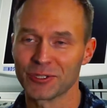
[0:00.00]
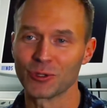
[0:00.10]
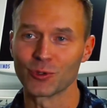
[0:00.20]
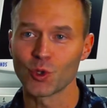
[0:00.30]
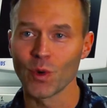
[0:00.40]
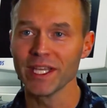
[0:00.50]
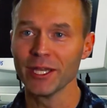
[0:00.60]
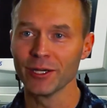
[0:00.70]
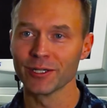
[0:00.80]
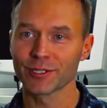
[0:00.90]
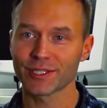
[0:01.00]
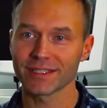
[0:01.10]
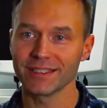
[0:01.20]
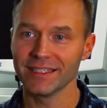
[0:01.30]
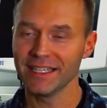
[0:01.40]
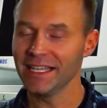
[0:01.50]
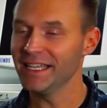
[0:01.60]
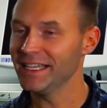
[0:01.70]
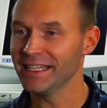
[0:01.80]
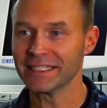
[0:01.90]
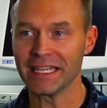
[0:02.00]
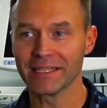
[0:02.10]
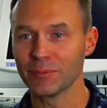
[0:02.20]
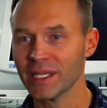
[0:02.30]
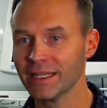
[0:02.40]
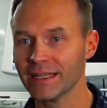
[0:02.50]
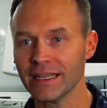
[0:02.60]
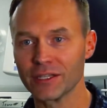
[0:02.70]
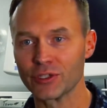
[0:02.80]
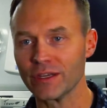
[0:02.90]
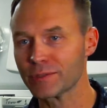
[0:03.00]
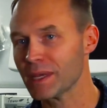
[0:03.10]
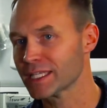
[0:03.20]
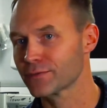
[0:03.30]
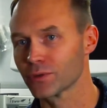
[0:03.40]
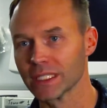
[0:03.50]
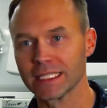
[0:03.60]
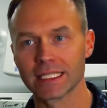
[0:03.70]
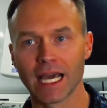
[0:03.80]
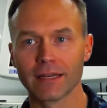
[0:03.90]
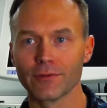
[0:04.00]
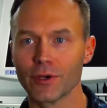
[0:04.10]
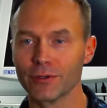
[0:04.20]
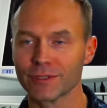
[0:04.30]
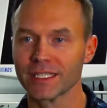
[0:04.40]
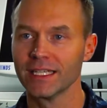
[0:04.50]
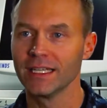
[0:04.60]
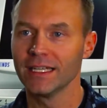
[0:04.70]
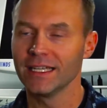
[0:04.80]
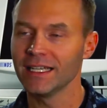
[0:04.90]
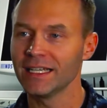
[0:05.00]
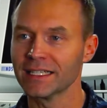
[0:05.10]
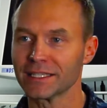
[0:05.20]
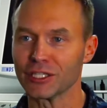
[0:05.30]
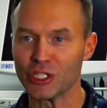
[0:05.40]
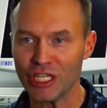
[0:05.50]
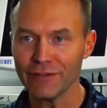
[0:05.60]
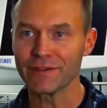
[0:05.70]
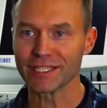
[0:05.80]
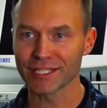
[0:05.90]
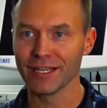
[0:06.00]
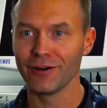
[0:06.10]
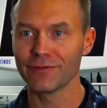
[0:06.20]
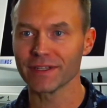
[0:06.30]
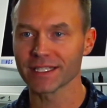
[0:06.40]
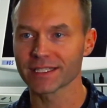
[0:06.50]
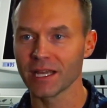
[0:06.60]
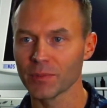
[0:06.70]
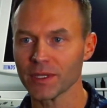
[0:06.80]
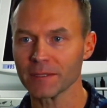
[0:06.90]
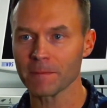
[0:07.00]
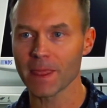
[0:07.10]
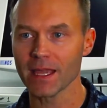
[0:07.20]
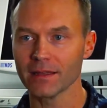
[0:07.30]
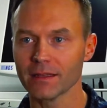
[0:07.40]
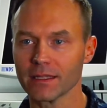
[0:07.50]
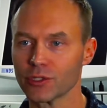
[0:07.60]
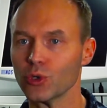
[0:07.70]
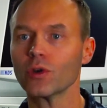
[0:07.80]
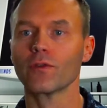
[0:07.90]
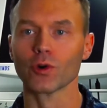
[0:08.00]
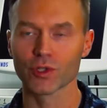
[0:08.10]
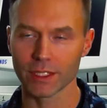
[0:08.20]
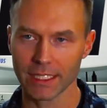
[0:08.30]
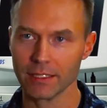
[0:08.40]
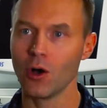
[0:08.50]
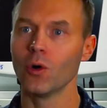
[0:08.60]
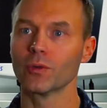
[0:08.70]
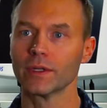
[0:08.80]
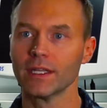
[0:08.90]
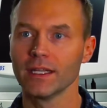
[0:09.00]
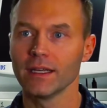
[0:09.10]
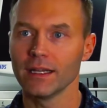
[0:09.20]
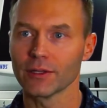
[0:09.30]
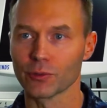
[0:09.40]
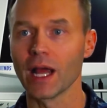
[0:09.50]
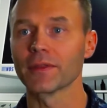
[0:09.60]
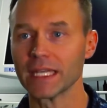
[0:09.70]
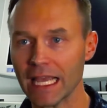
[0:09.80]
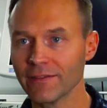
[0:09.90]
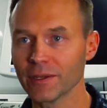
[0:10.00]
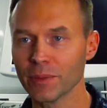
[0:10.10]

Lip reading: So 20 years and being in the Chief's Mess for at least 9 of those, the chief itself is something that is universally known throughout the Navy.